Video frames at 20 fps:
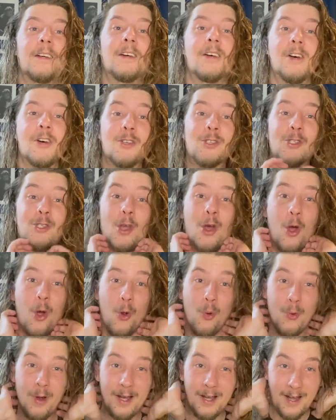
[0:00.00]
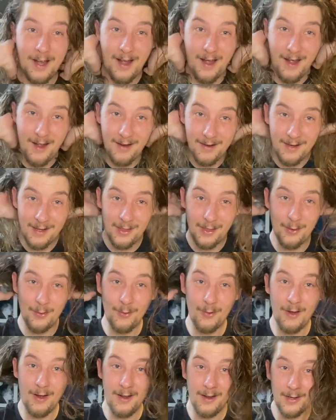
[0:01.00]
So I thought
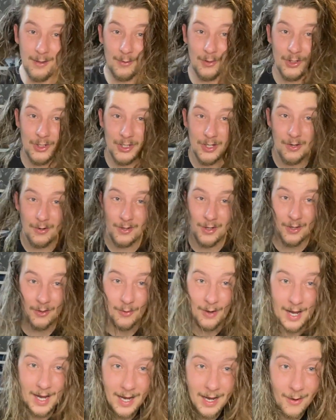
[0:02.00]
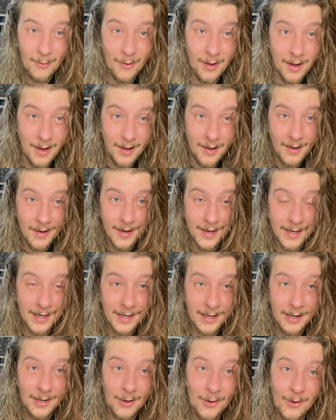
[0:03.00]
I would show you how I
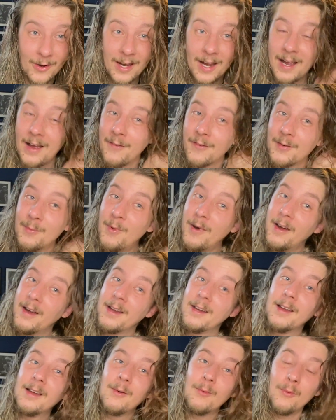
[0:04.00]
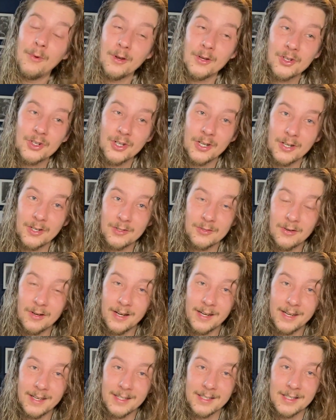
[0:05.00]
look after mine, wash and dry
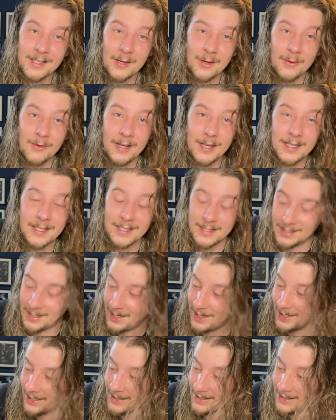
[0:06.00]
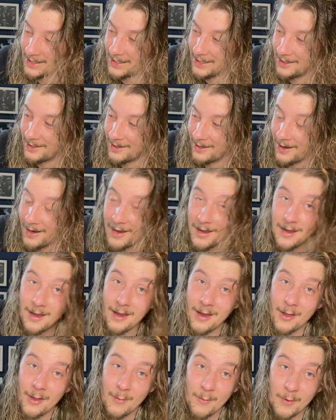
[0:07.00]
it so it stays in
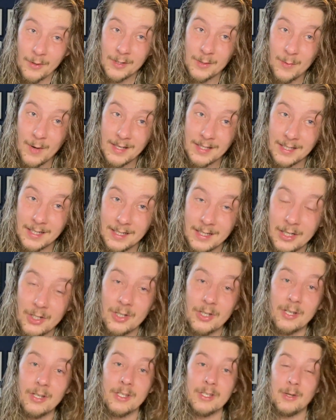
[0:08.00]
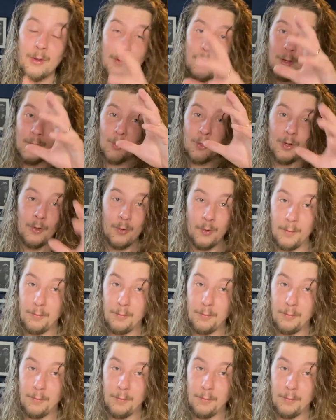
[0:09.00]
the most amazing condition. So I'm going to talk you through all the